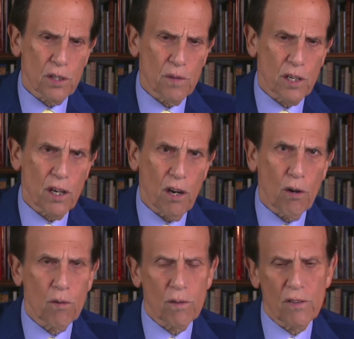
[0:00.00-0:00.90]

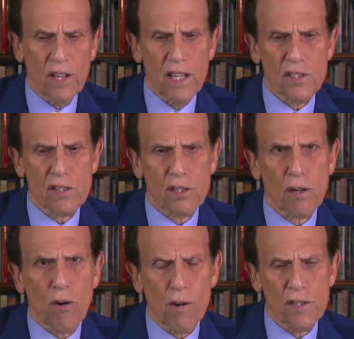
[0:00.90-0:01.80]
ago these
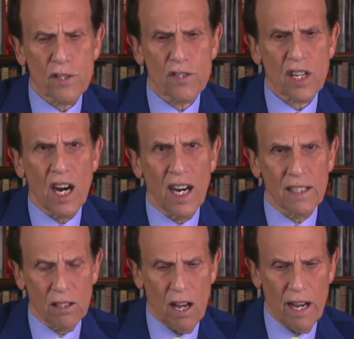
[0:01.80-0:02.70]
courses
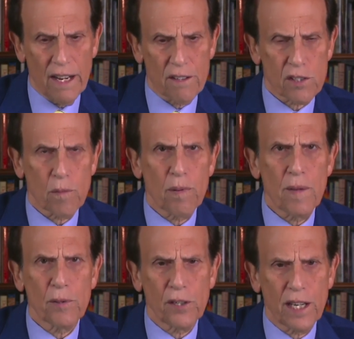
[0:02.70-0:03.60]
online so
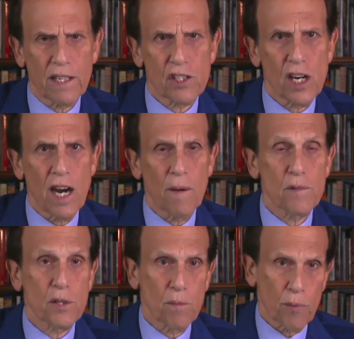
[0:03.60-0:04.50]
people get
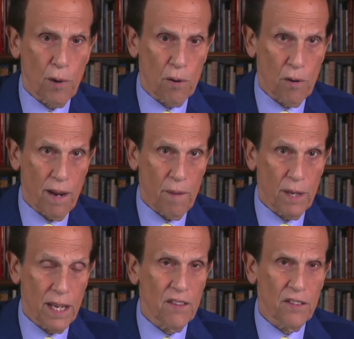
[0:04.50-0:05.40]
jobs in
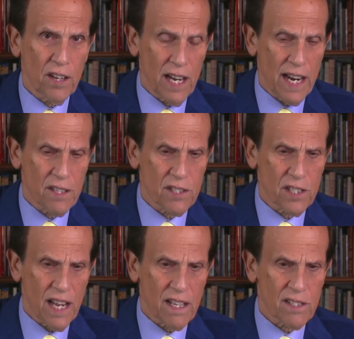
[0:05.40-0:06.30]
programming in the United
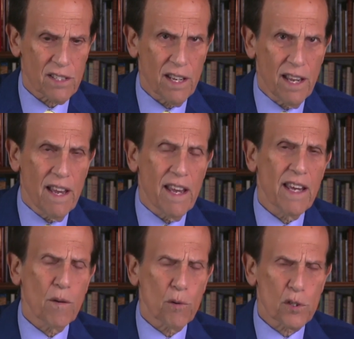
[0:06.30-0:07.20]
States.
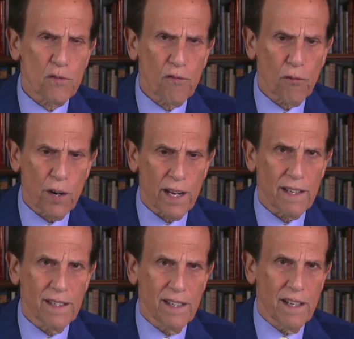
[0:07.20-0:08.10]
It was free.
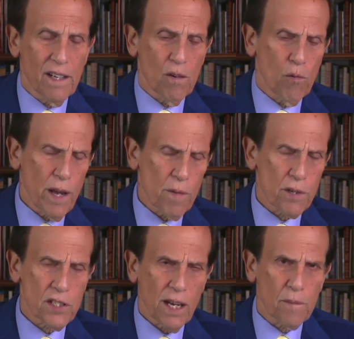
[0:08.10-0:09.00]
We were
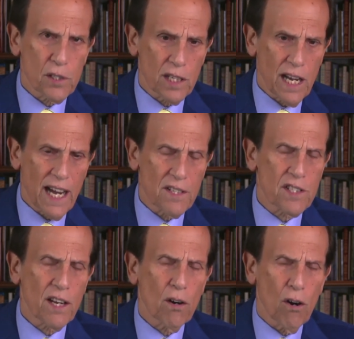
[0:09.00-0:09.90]

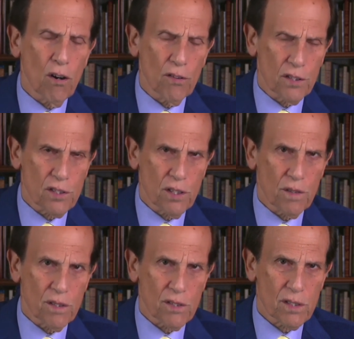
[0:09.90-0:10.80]
subsidizing all the
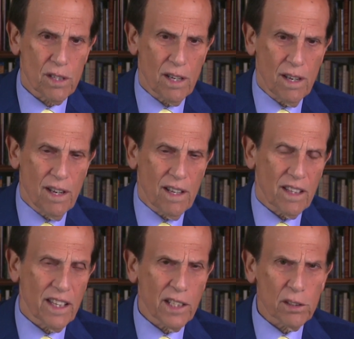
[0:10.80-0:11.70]
students.
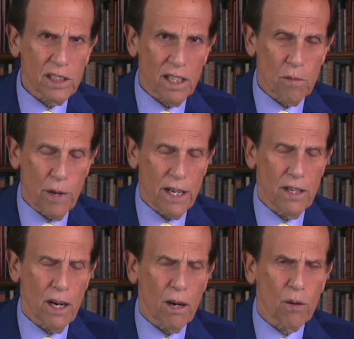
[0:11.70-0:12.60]
Little did we
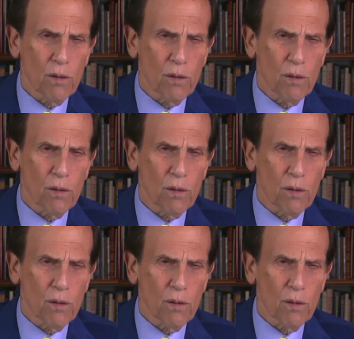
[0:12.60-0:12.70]
know